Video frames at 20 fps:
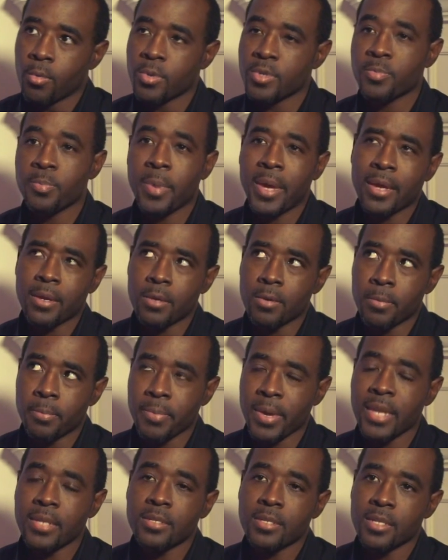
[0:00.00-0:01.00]
was
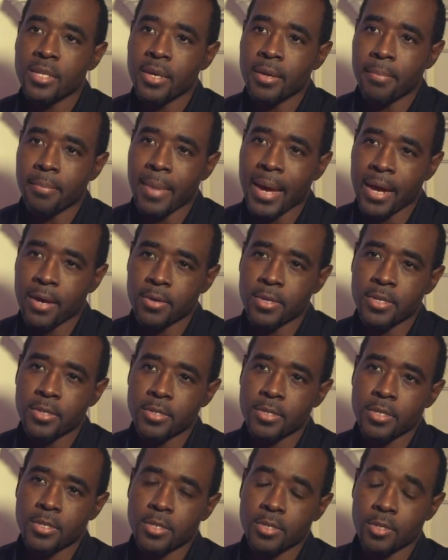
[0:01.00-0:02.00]
basically
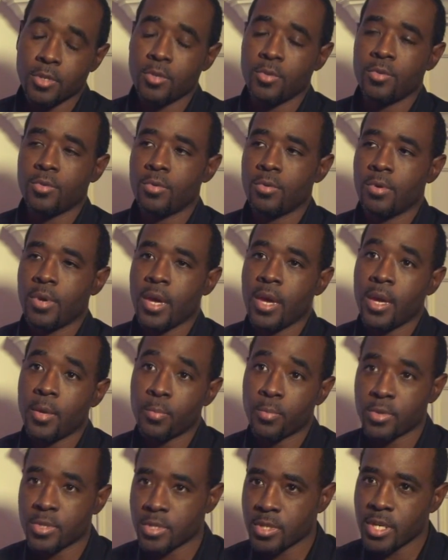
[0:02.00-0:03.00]
amounted to
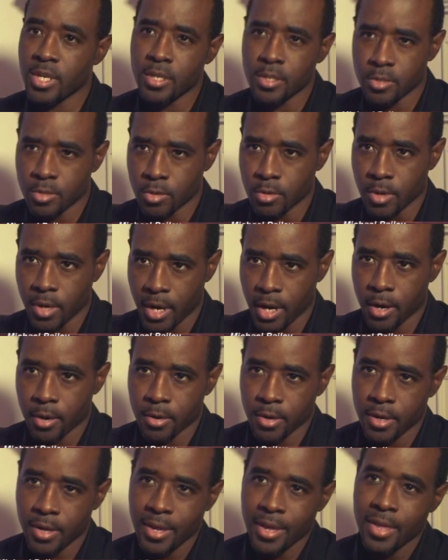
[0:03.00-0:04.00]
a procedural
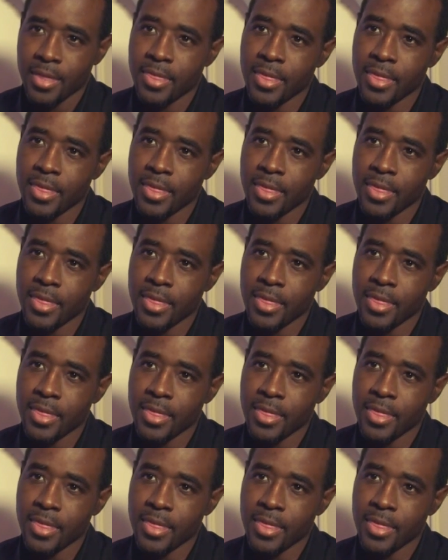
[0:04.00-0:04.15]
error